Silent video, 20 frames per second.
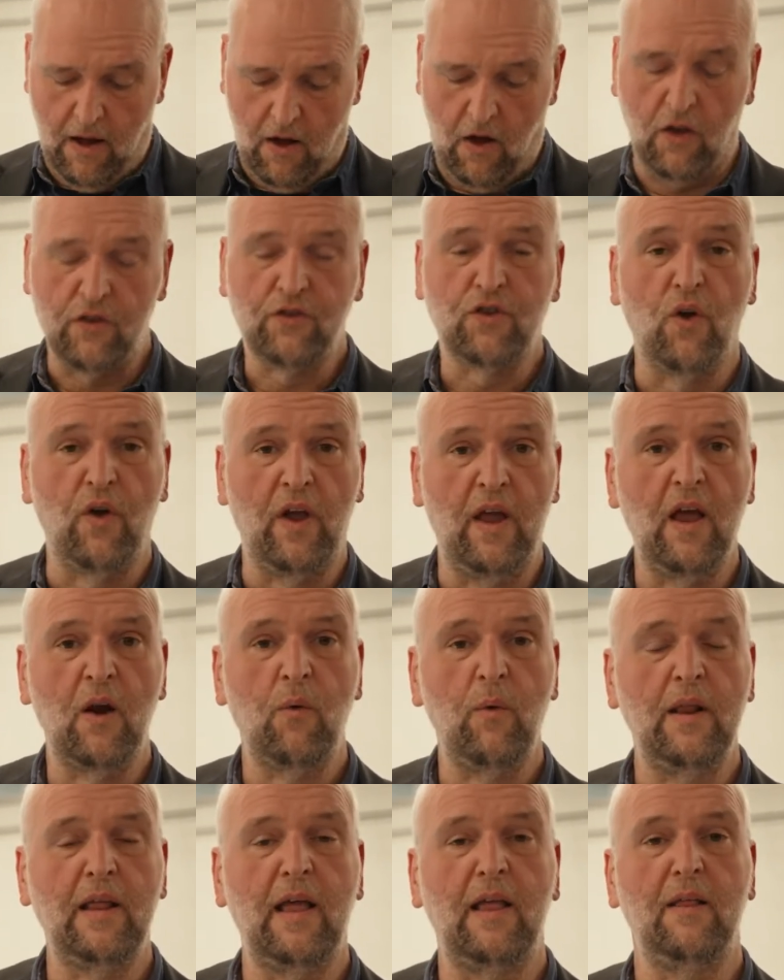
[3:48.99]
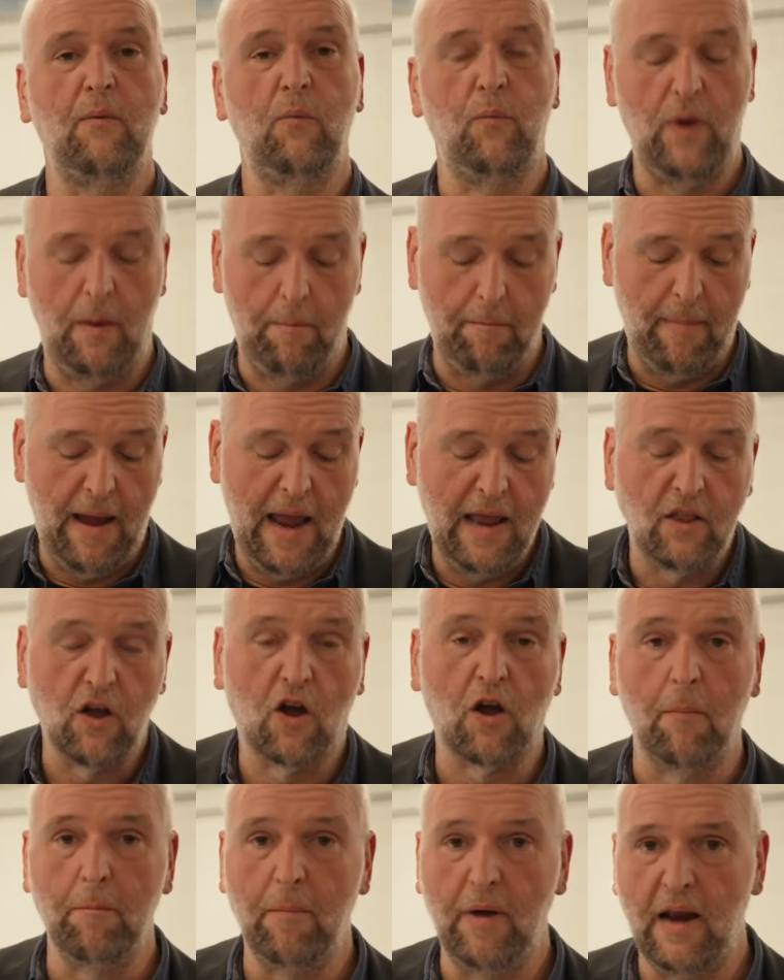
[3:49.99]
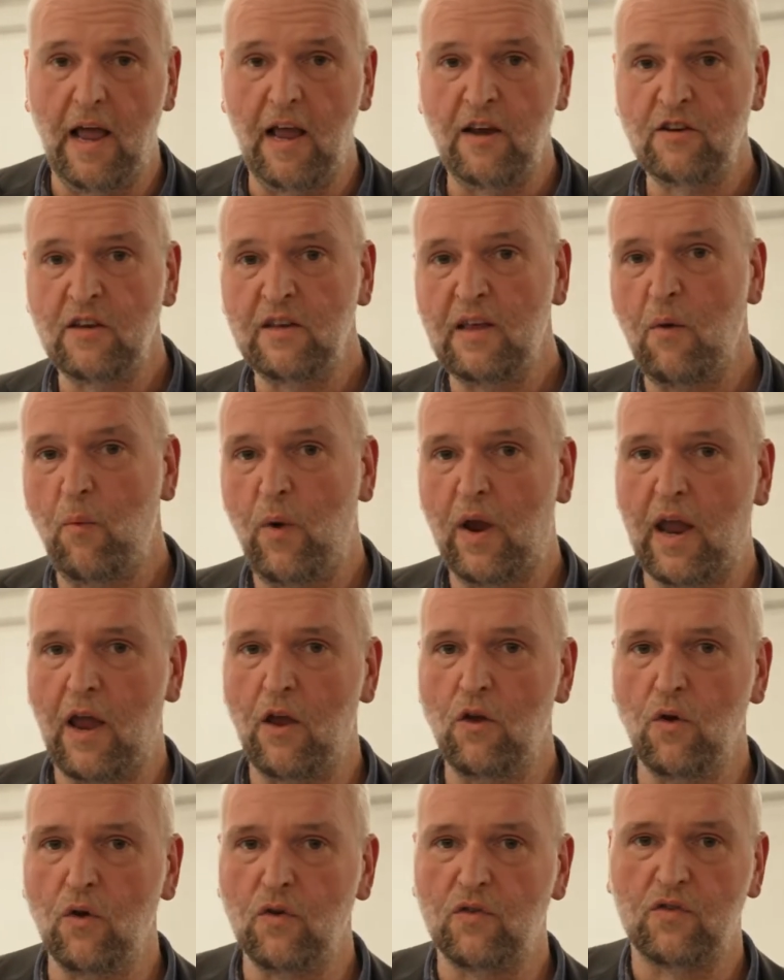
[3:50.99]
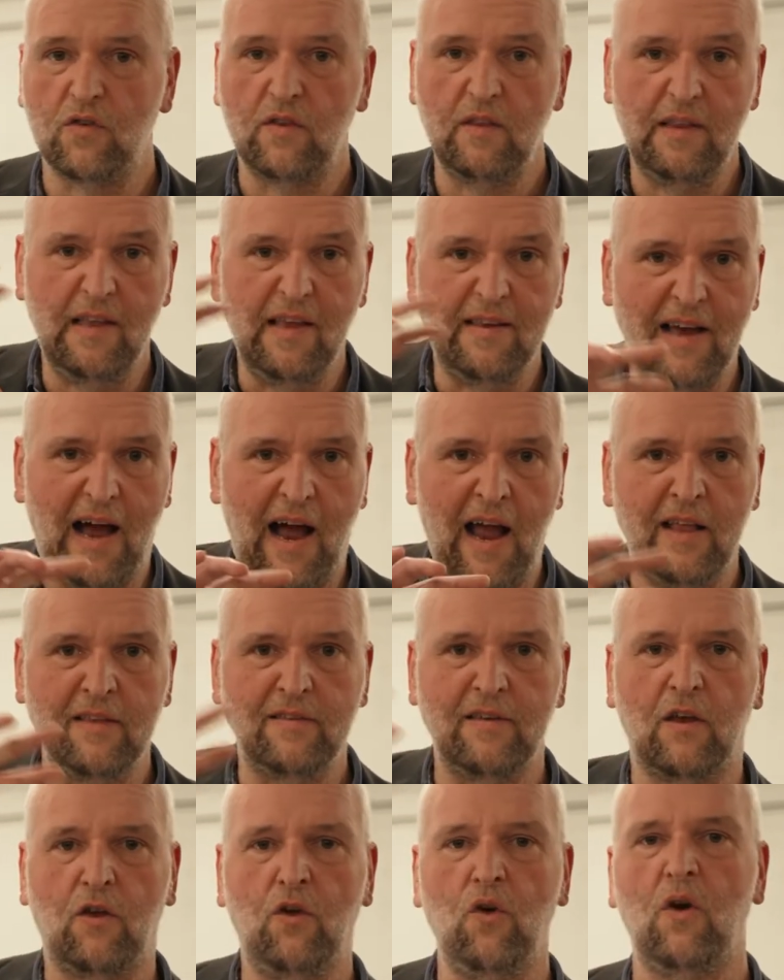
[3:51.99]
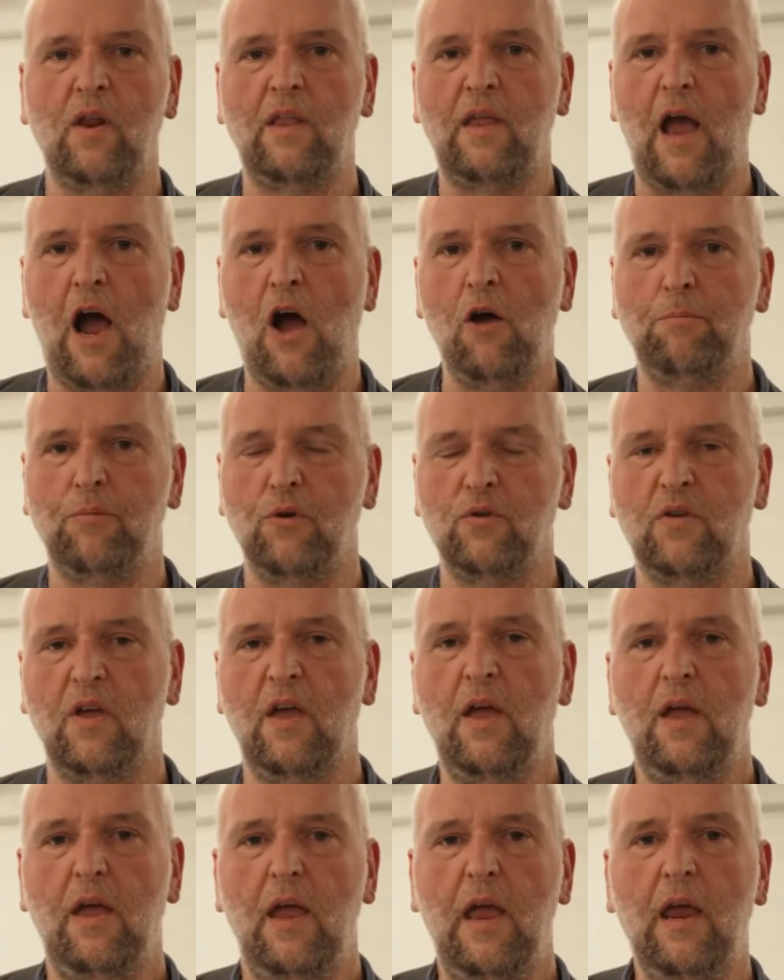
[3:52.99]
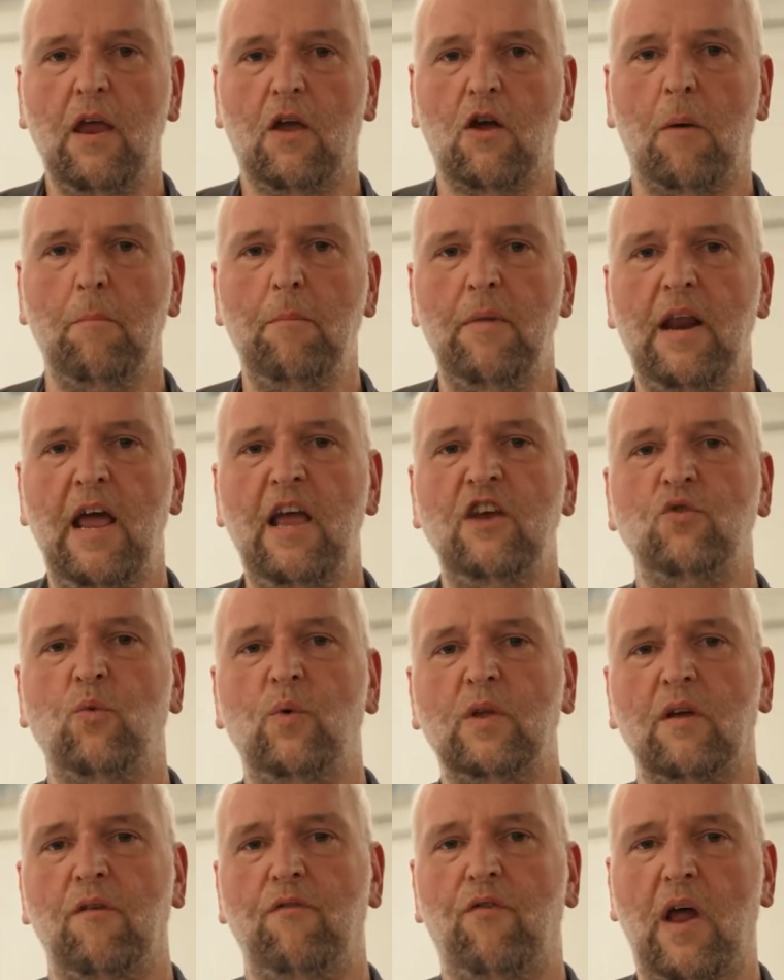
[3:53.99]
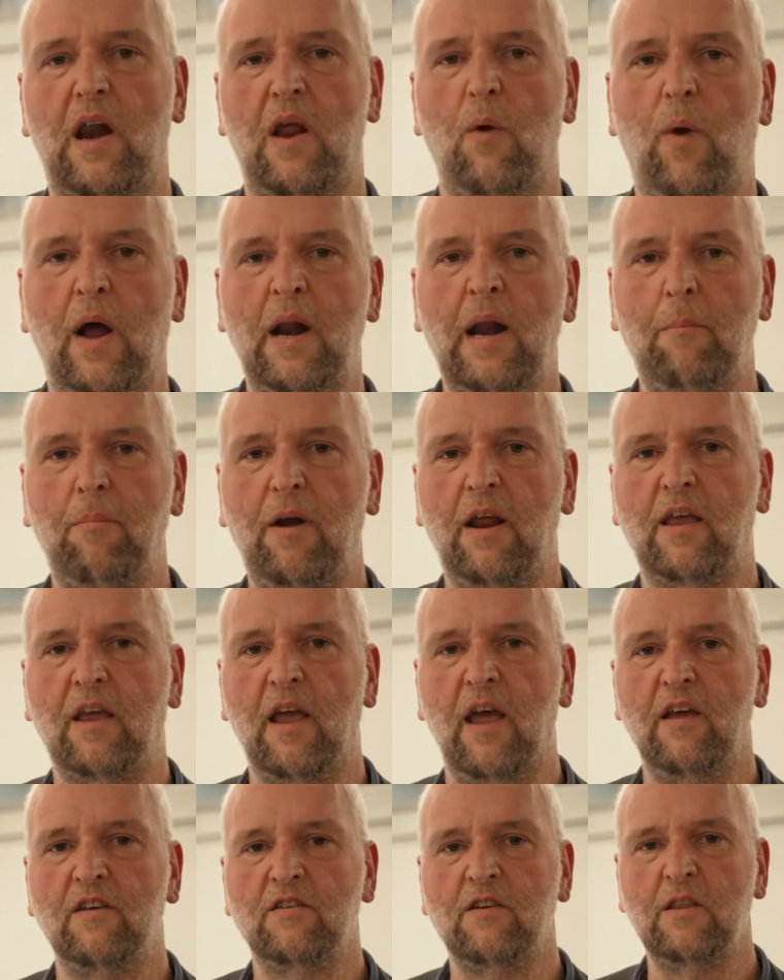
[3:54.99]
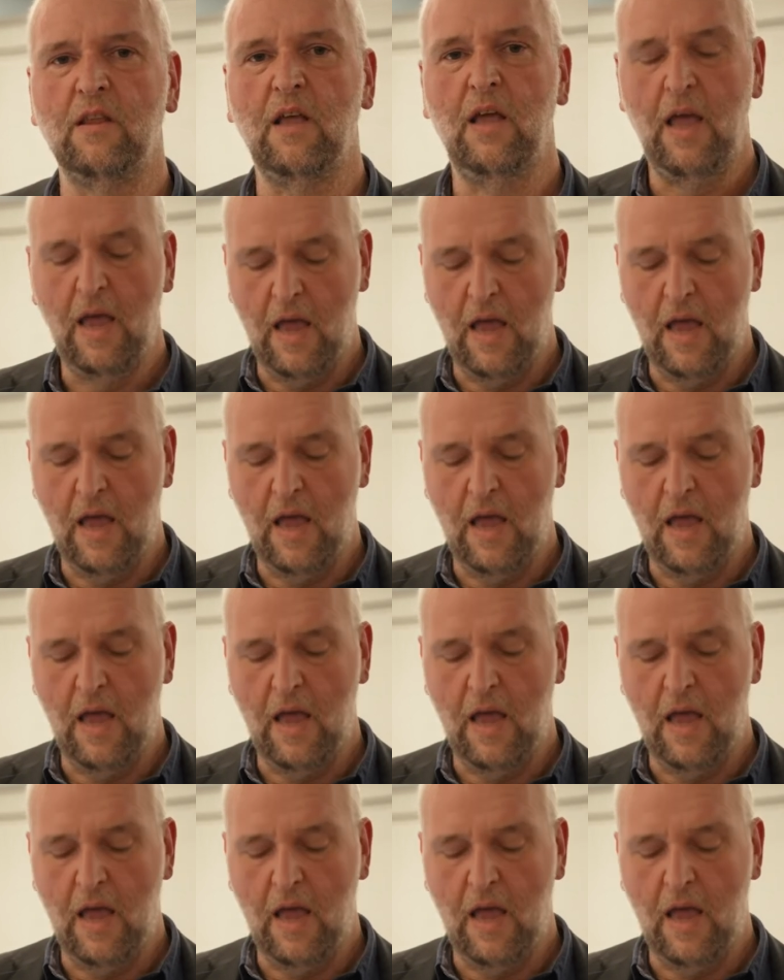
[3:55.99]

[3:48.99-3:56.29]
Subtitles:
Also here we made a combination. We can use this high-end security output in combination with a VariOne application.